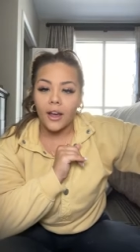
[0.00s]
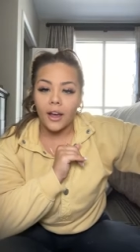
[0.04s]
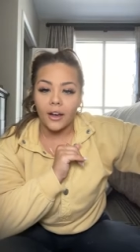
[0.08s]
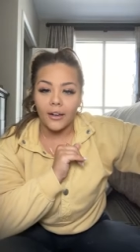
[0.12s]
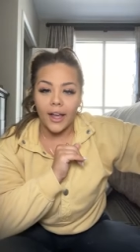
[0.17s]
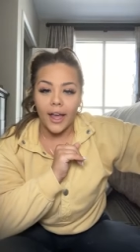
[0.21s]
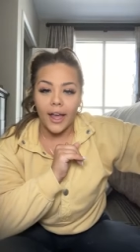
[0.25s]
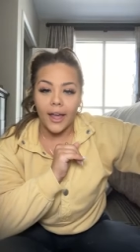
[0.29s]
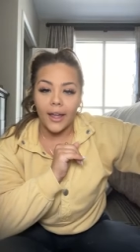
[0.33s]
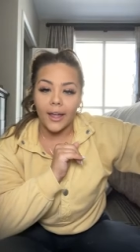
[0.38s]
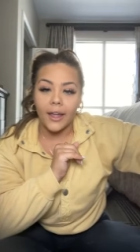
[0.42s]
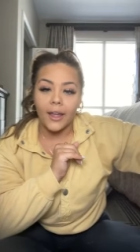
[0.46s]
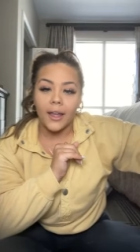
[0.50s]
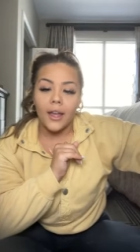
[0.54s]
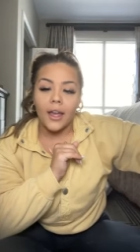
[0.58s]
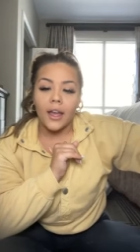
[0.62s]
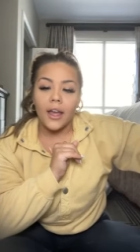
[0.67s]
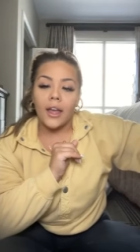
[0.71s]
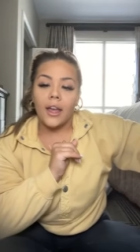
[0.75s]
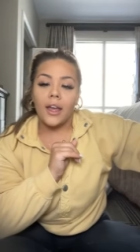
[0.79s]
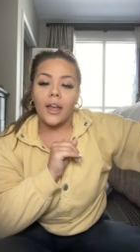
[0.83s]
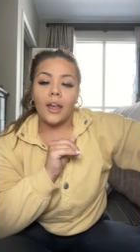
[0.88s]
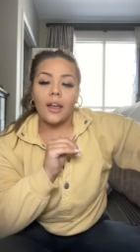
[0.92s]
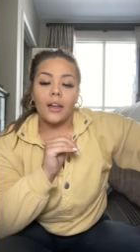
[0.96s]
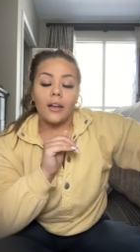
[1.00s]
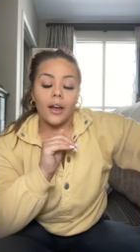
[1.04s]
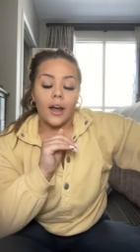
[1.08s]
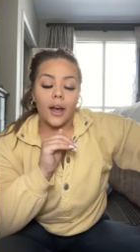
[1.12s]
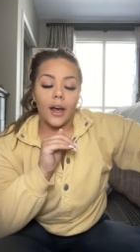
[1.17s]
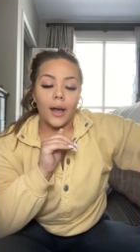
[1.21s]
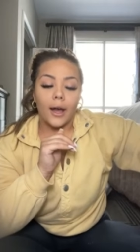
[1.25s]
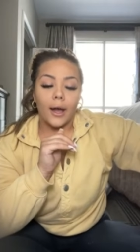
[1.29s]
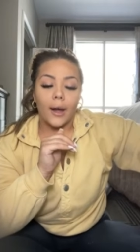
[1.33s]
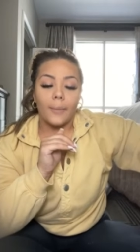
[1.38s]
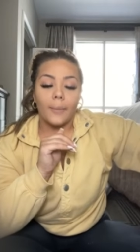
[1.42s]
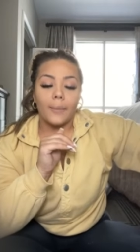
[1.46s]
Okay?
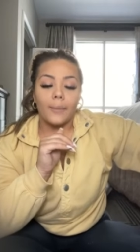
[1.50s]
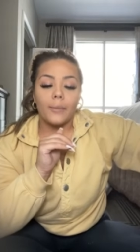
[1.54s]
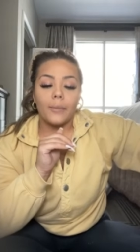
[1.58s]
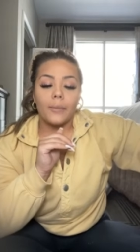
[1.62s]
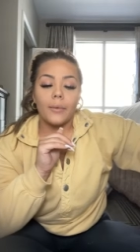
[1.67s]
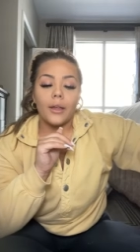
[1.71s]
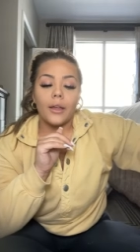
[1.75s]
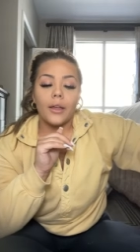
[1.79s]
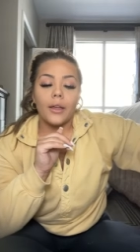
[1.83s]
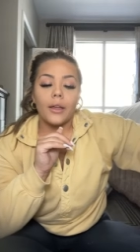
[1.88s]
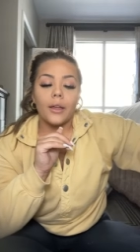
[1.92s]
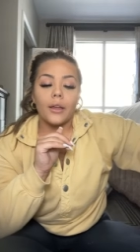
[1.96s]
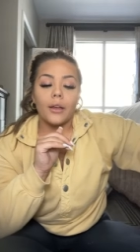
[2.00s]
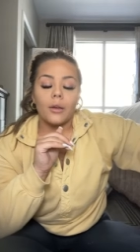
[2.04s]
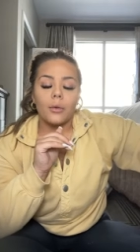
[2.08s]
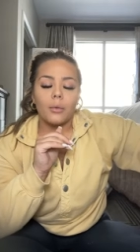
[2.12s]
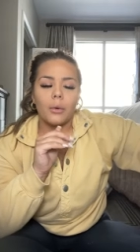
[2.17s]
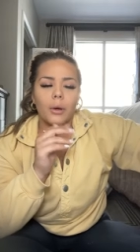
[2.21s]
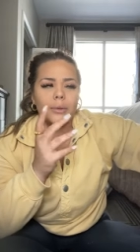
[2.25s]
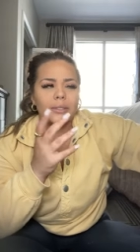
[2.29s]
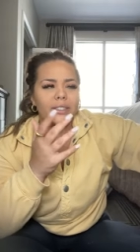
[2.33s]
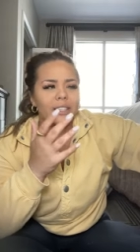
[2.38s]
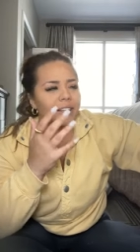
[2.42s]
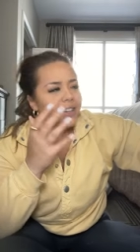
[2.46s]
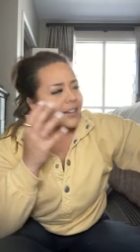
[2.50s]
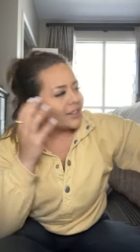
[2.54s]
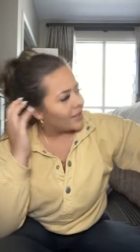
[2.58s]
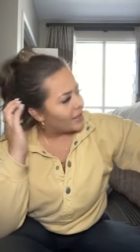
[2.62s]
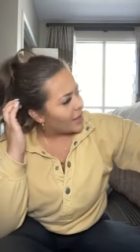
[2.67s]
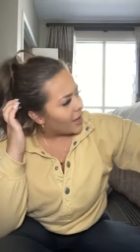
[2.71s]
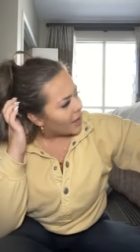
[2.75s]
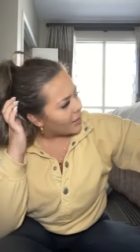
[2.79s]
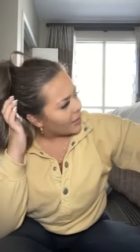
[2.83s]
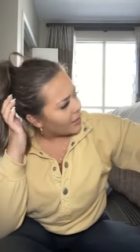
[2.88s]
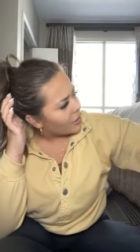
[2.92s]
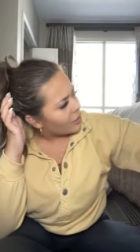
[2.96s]
Um, what was I gonna
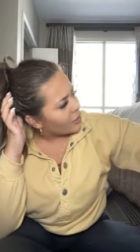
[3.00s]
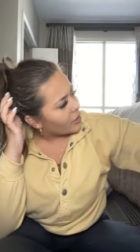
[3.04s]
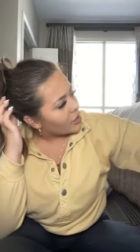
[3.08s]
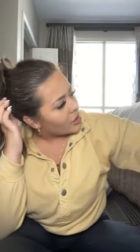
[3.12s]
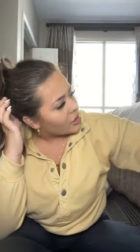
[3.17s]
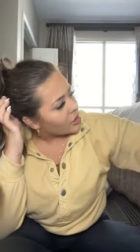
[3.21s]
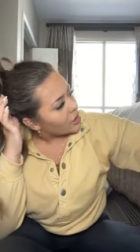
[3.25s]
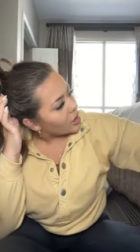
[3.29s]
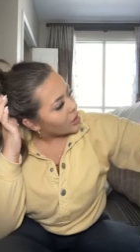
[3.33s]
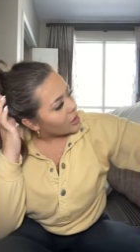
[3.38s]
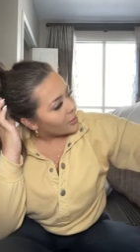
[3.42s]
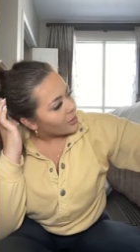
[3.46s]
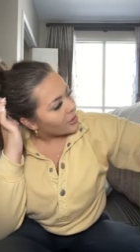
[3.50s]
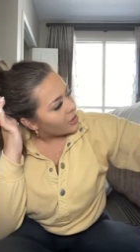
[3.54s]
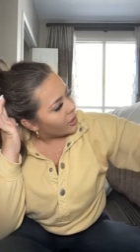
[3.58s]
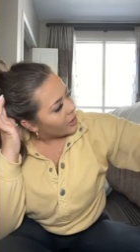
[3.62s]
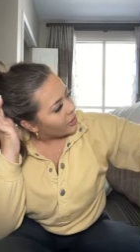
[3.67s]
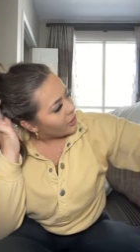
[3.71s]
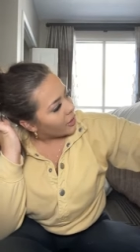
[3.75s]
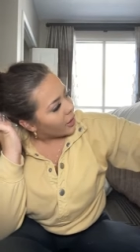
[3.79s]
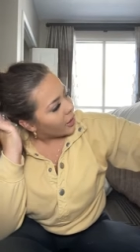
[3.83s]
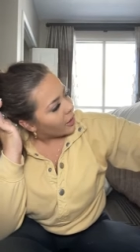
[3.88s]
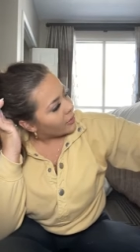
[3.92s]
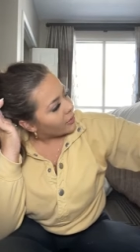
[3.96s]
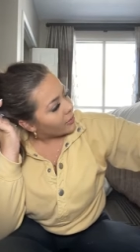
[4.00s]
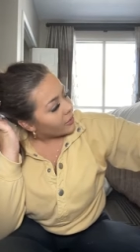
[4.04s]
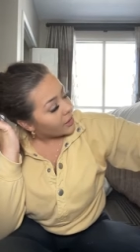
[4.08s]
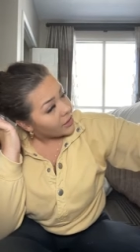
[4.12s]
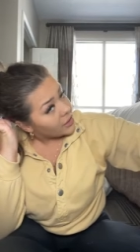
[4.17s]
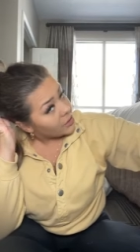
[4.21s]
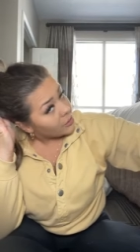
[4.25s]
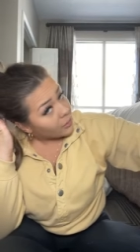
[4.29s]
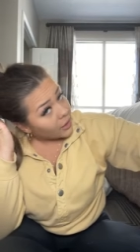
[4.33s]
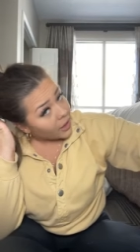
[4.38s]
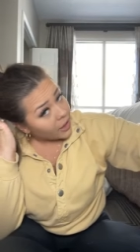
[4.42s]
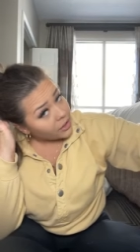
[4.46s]
say? I literally just lost my train of thought.
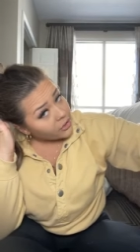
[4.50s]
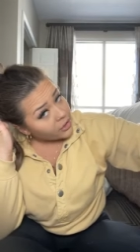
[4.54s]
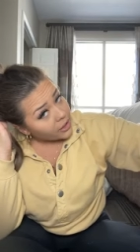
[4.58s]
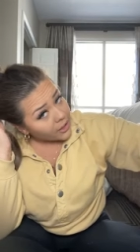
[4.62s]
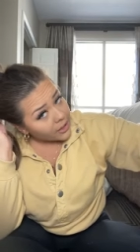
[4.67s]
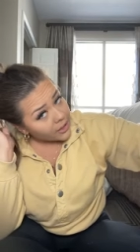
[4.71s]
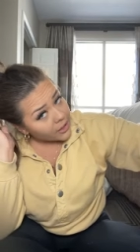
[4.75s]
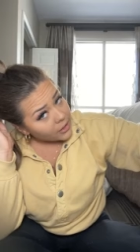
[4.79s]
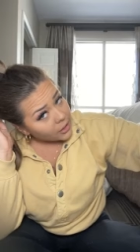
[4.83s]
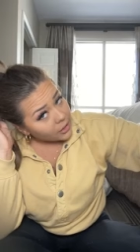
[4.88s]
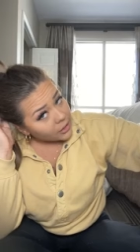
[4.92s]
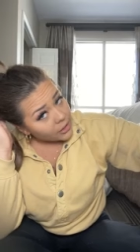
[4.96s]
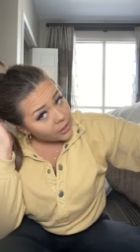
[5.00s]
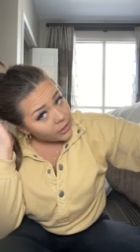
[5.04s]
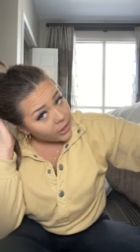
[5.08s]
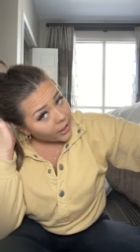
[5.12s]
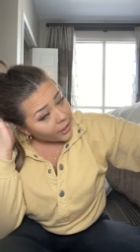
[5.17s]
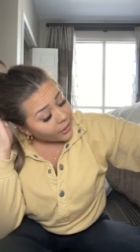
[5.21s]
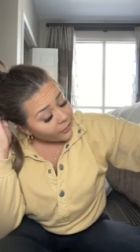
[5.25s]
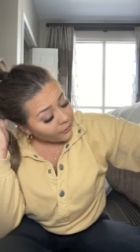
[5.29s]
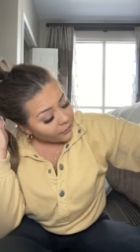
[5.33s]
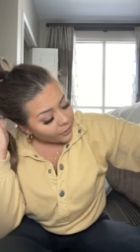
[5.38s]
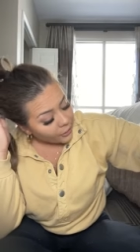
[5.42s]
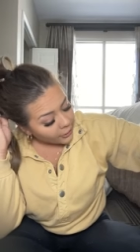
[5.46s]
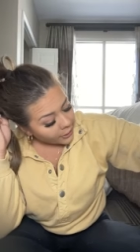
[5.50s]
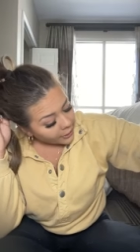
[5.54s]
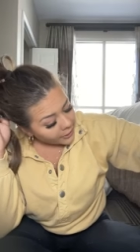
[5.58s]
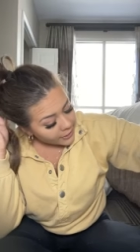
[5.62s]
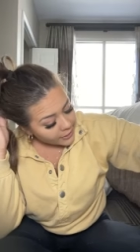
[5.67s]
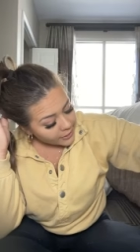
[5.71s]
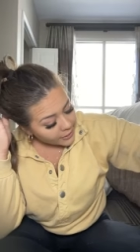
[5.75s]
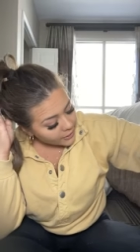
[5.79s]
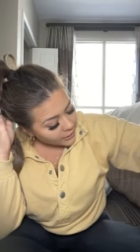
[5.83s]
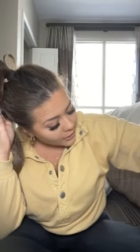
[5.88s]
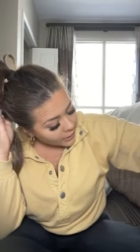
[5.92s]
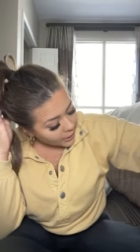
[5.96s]
This is why I drink ketones, so I can
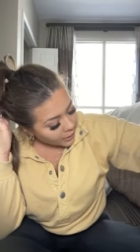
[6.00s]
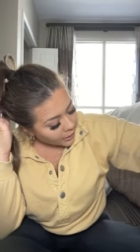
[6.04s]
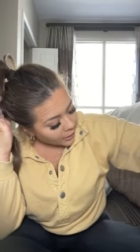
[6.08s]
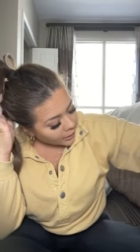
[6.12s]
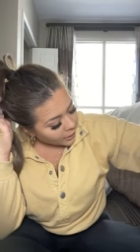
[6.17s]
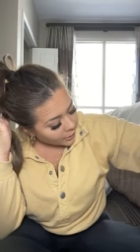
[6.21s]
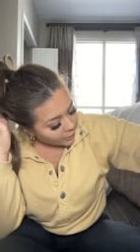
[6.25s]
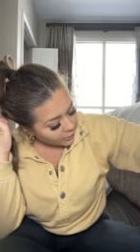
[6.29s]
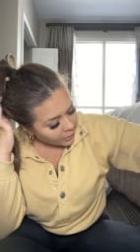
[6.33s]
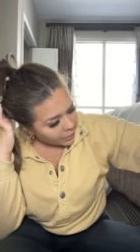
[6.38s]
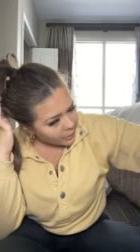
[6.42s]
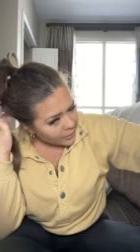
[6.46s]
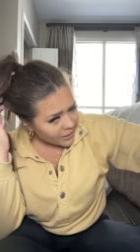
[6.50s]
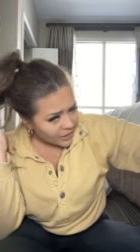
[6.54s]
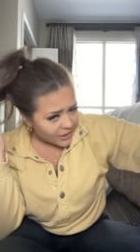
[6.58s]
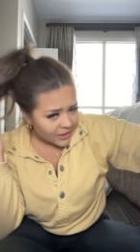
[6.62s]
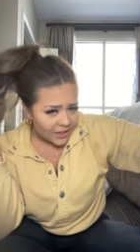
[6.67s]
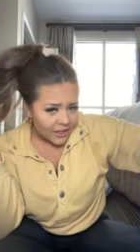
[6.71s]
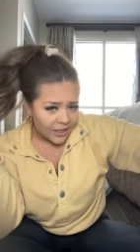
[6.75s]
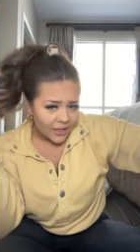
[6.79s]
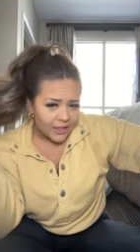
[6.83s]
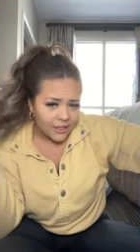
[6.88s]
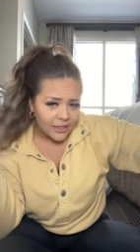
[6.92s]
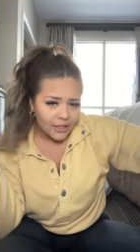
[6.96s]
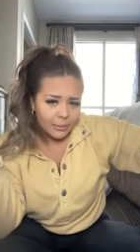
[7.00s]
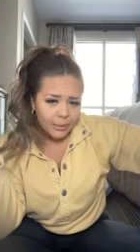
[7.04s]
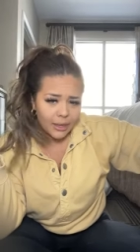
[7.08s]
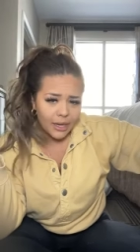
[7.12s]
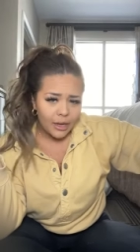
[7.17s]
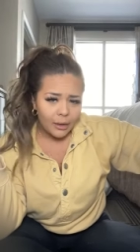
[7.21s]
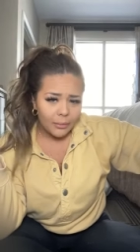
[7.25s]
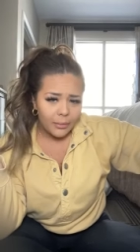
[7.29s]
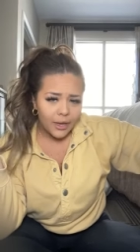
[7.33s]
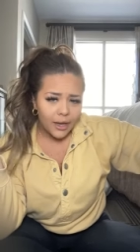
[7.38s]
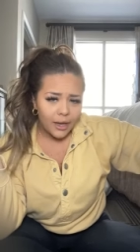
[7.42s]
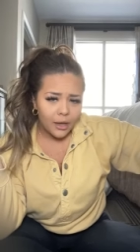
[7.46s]
focus. Um, what was I saying? Can somebody
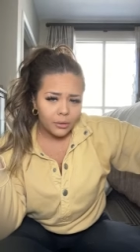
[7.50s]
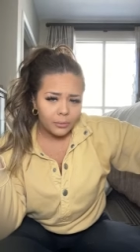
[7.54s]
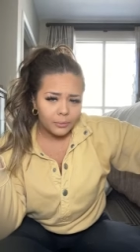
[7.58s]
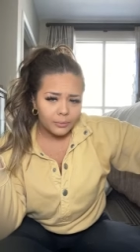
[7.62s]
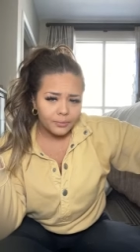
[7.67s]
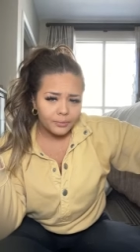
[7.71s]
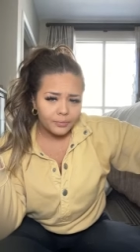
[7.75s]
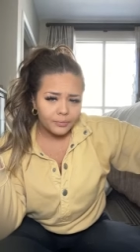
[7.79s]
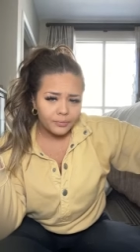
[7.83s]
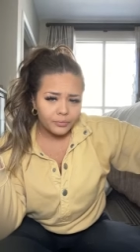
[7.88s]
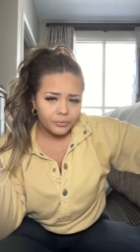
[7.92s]
help me out?